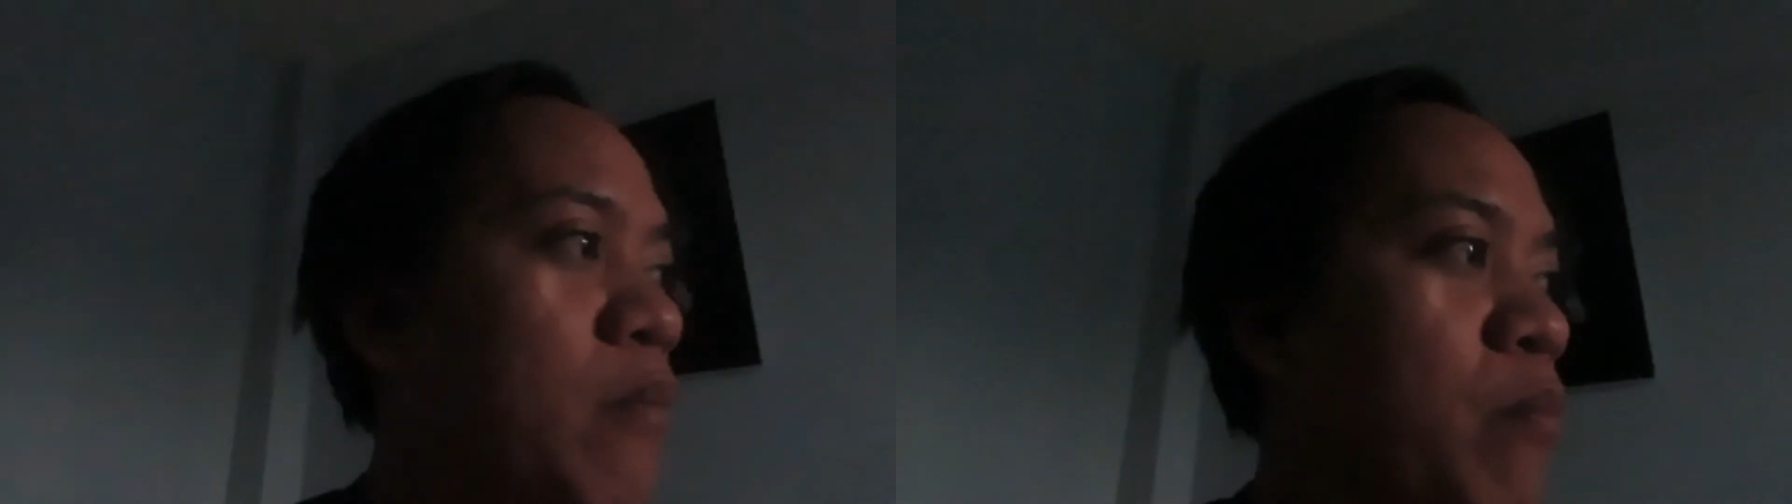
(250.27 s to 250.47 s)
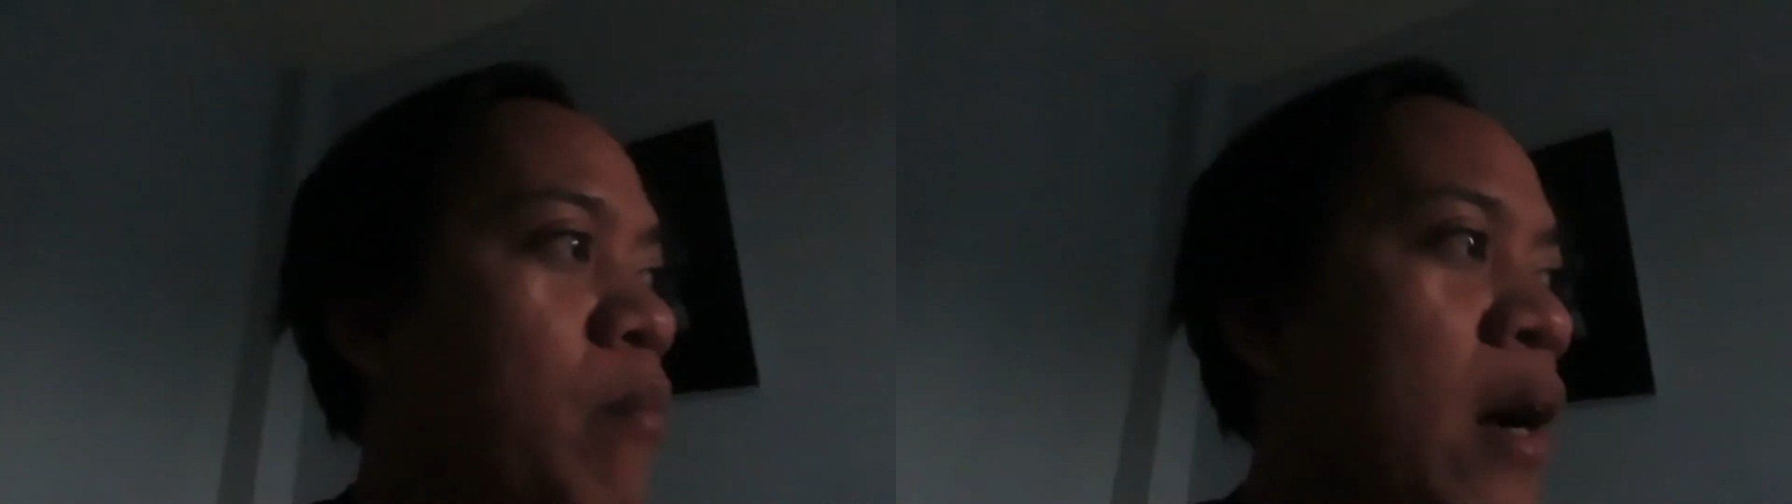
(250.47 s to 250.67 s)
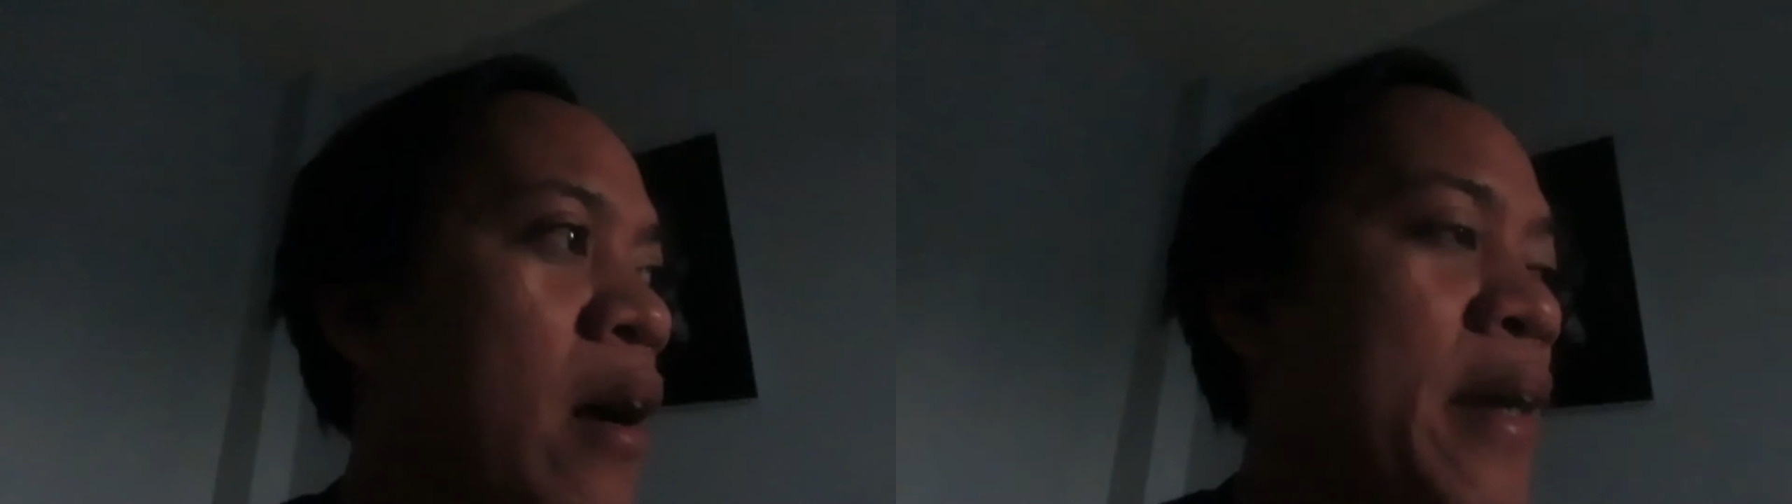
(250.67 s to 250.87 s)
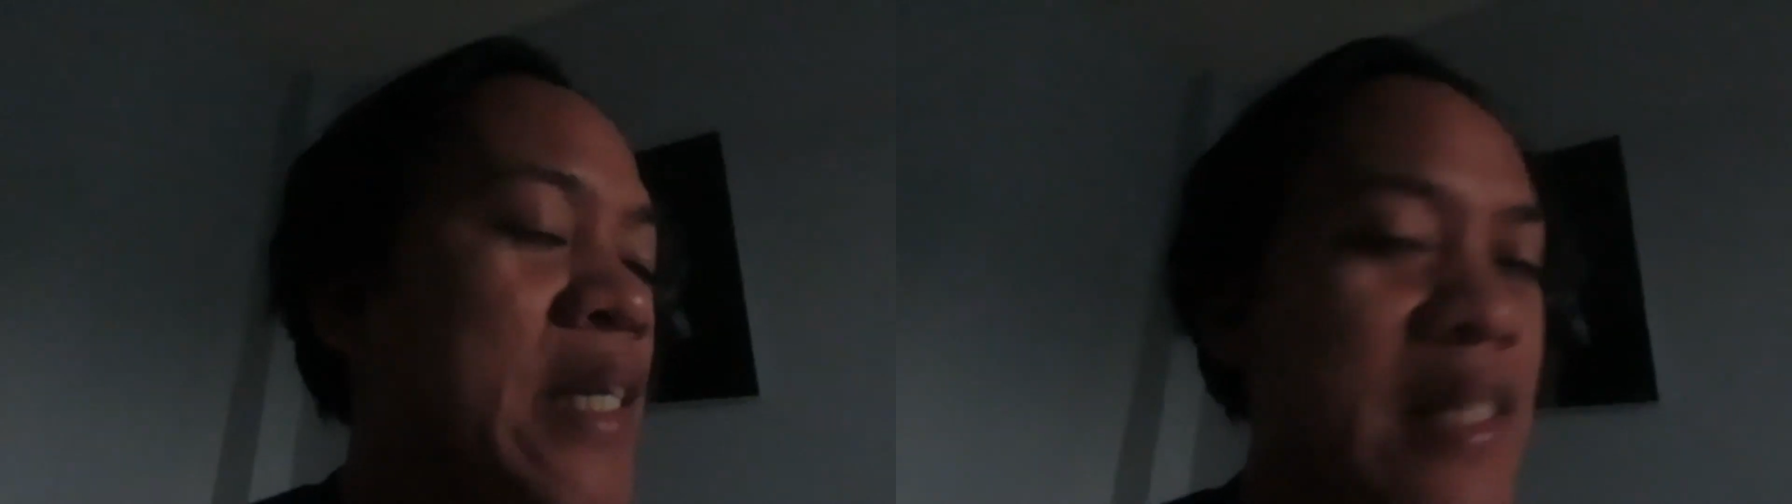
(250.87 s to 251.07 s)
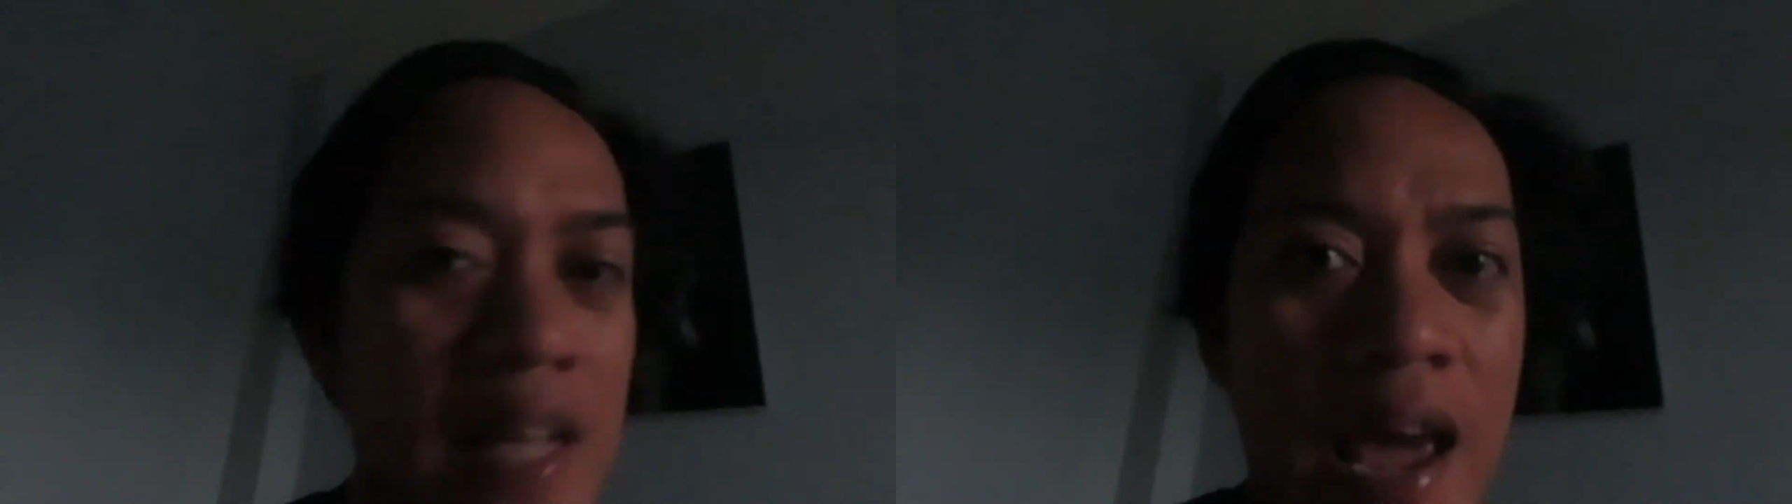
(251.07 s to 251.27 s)

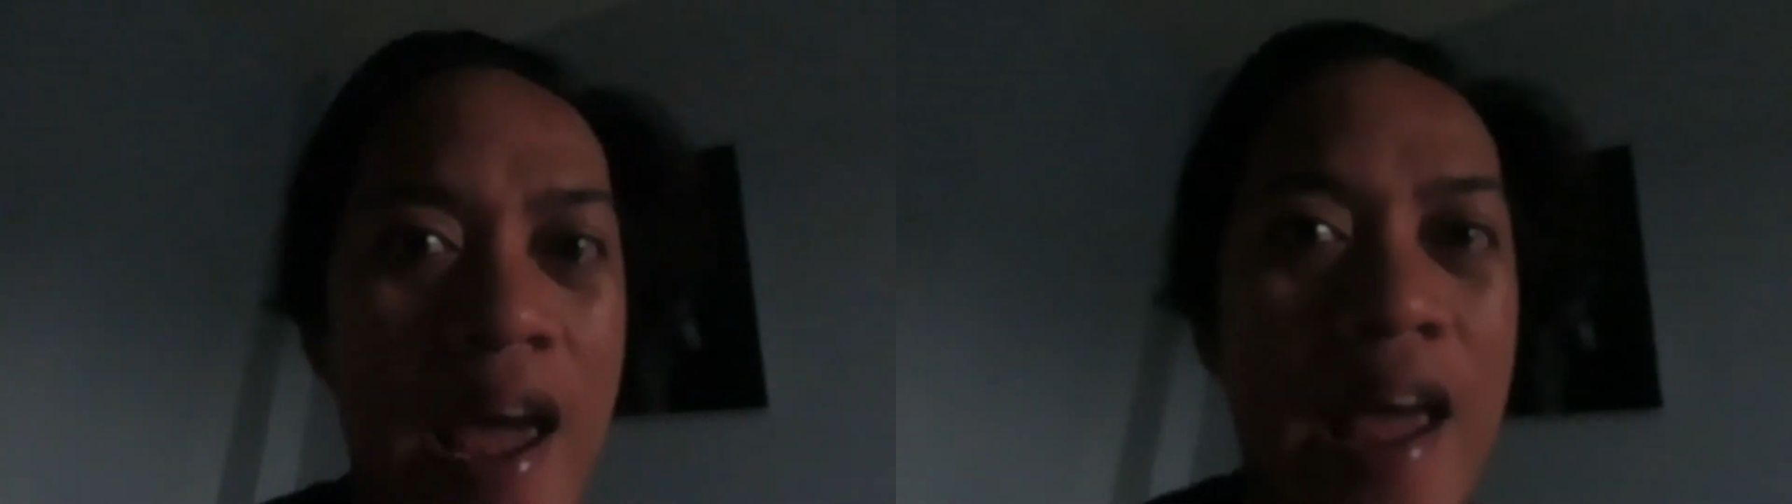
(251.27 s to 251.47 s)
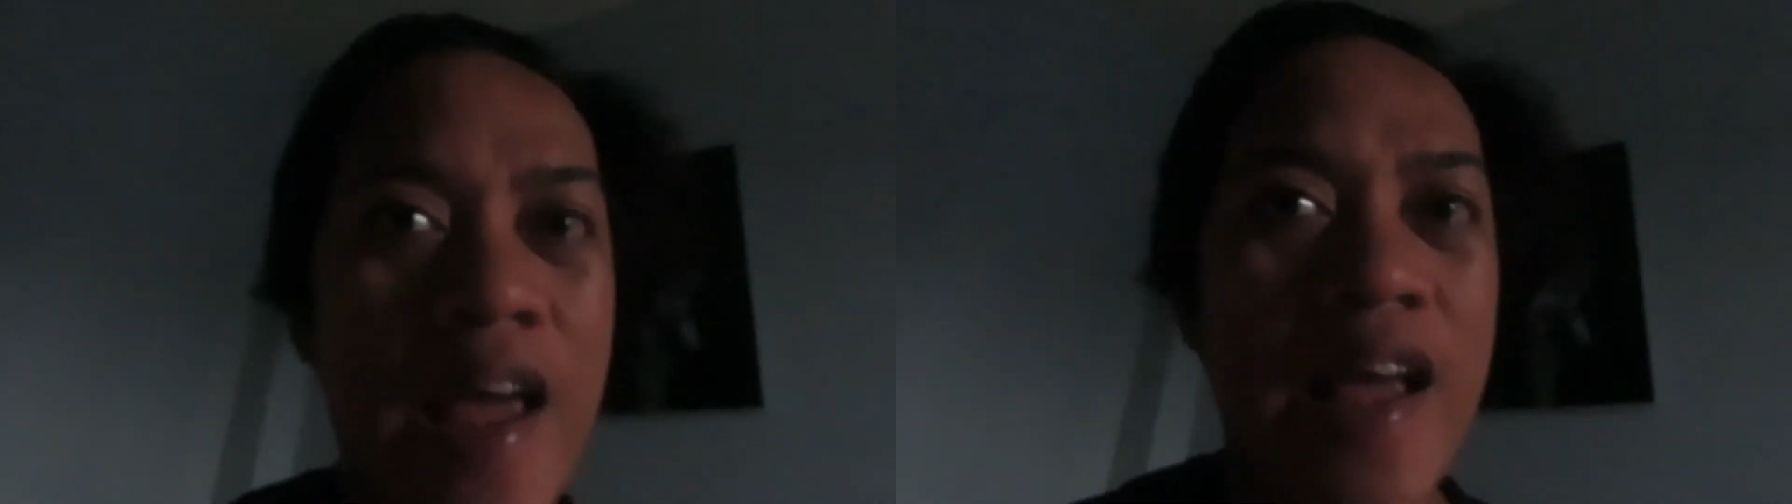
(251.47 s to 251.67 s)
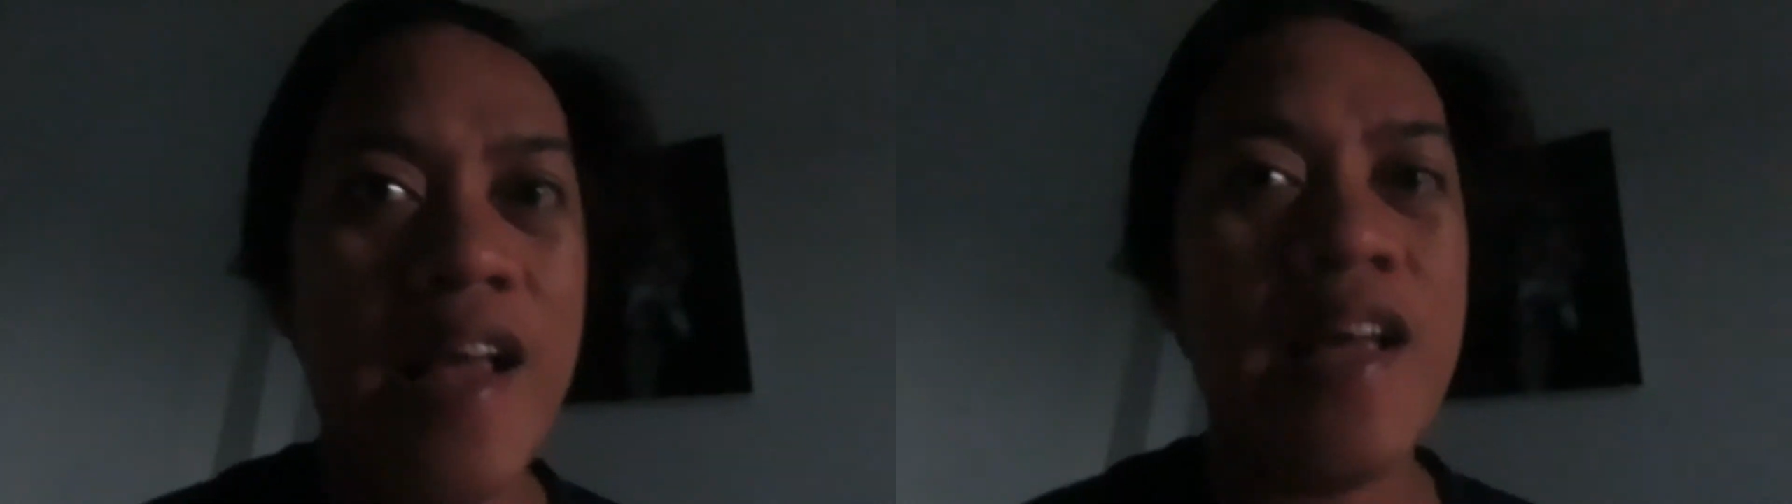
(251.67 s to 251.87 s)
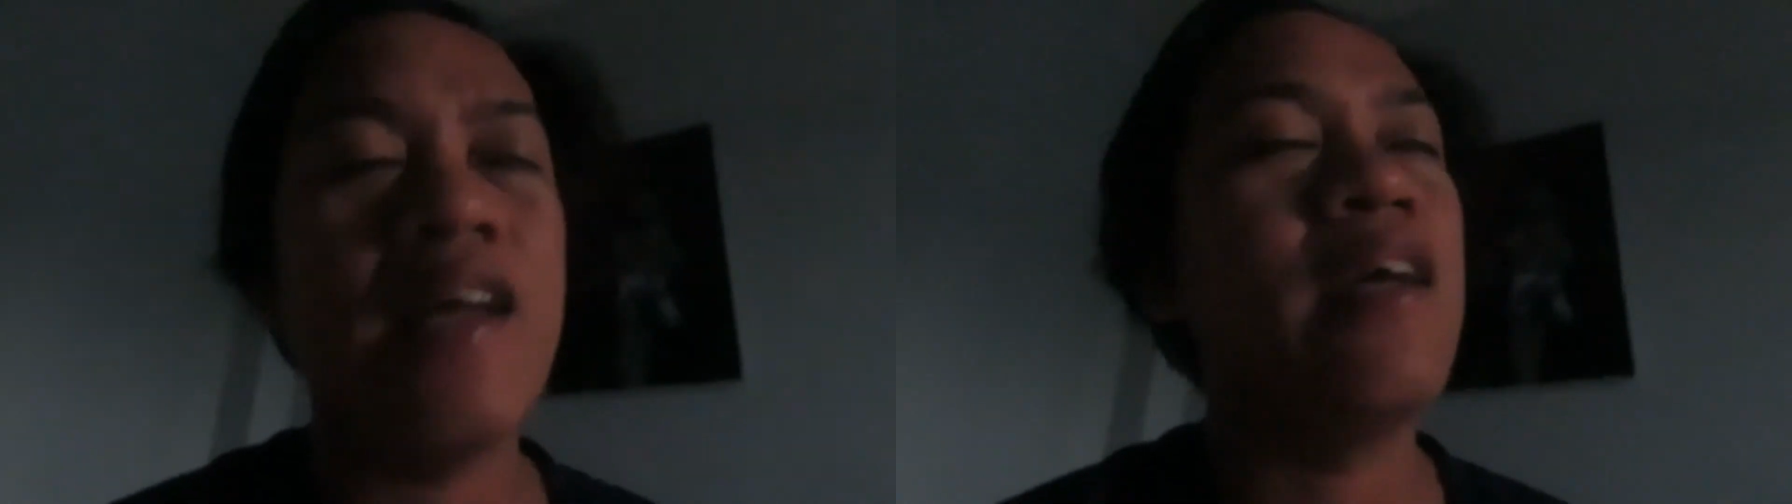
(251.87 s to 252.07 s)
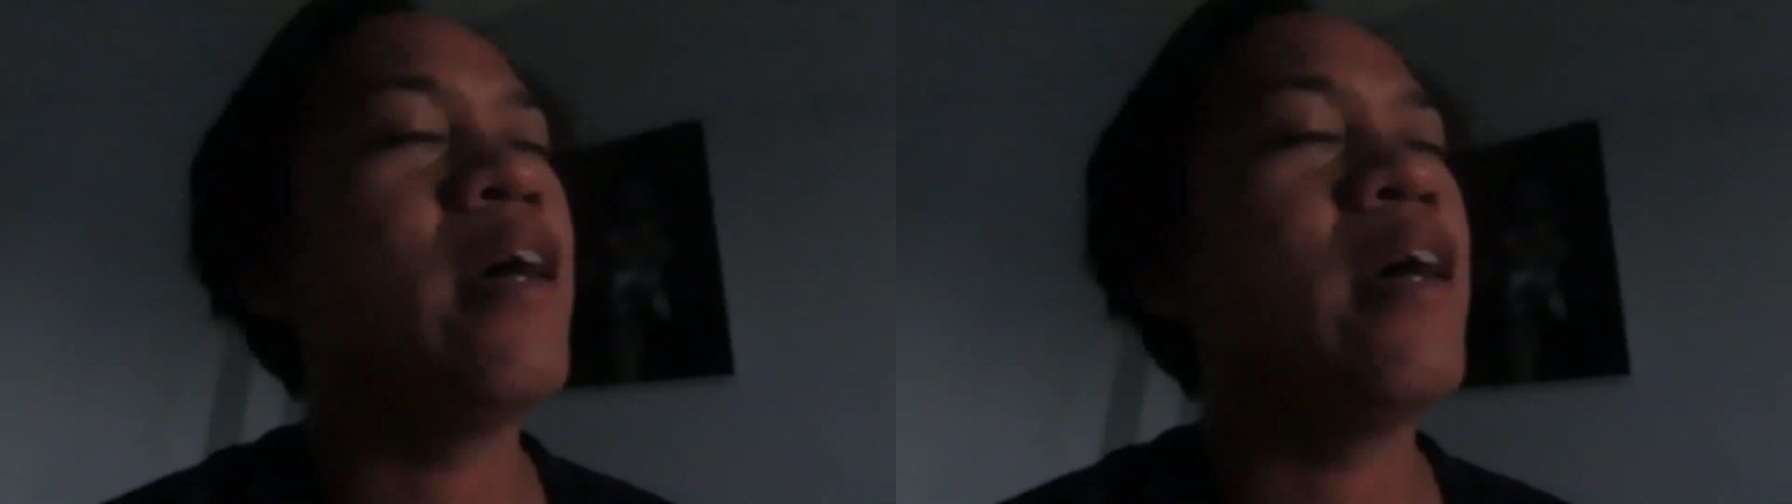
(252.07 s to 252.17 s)
my day.